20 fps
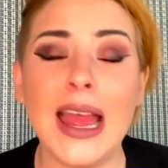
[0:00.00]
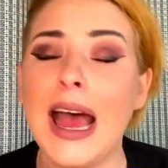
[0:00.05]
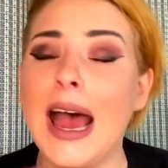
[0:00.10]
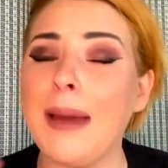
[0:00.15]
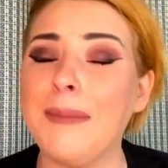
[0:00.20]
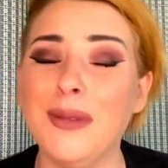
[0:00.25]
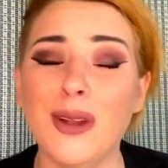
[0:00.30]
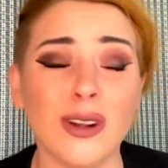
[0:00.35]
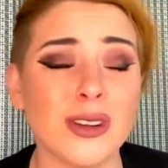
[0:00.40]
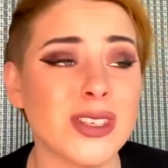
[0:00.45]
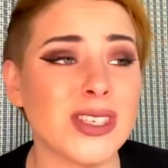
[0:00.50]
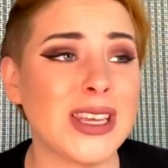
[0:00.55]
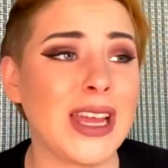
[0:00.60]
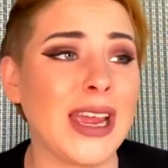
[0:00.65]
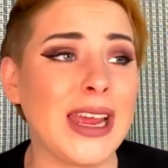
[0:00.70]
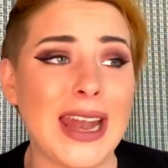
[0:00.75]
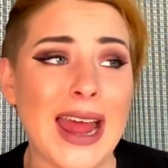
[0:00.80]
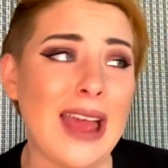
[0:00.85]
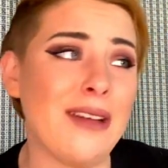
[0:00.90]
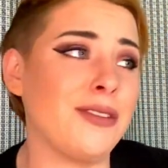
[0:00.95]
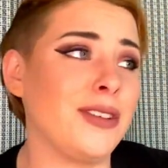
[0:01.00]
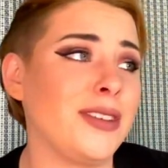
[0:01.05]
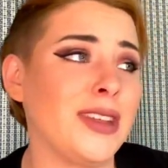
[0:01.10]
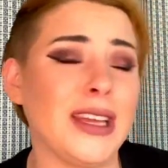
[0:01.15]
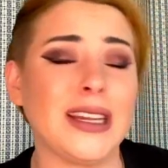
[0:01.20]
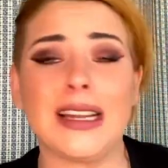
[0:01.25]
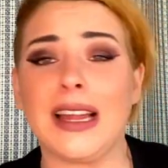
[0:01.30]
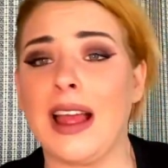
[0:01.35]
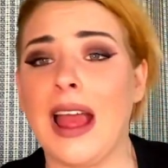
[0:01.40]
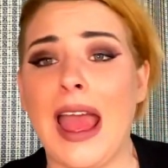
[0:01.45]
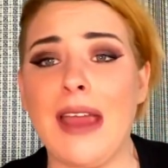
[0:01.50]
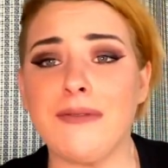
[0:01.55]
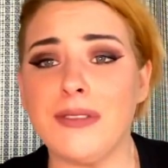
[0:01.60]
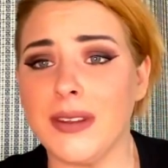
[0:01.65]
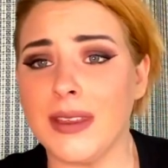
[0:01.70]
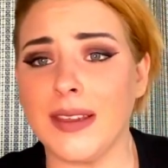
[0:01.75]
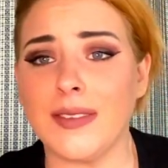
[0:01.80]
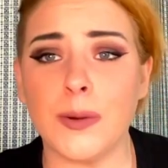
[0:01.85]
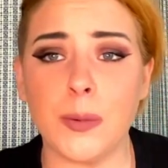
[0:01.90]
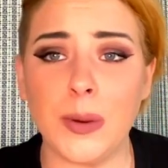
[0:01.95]
I'm not saying everything
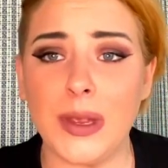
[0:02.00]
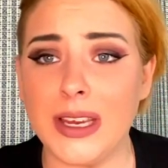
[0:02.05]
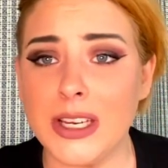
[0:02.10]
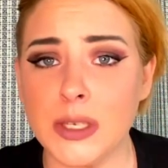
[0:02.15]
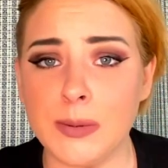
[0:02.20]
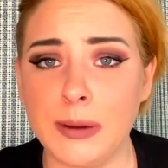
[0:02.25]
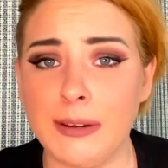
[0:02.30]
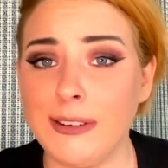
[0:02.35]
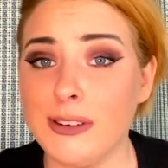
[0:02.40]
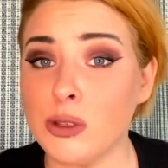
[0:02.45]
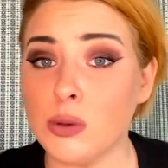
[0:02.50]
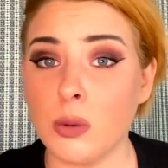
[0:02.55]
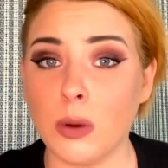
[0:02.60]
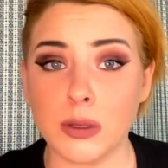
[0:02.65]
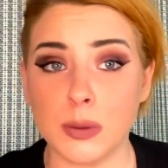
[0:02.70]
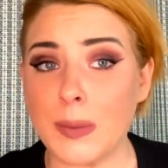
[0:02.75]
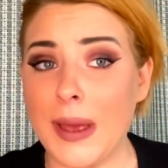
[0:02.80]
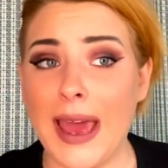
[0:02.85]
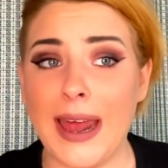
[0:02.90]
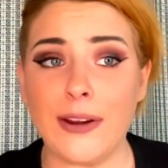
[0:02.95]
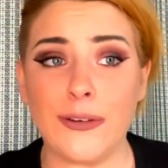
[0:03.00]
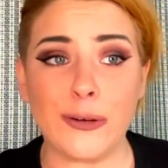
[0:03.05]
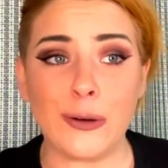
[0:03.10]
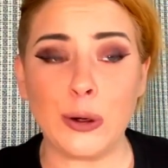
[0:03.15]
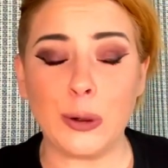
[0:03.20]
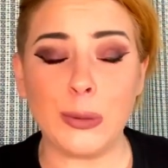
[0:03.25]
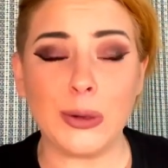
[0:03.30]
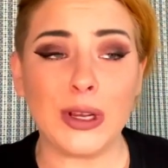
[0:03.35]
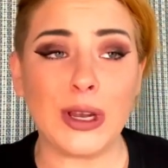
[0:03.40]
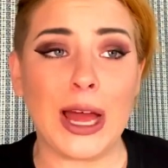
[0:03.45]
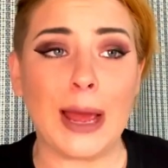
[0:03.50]
that we experienced was paranormal.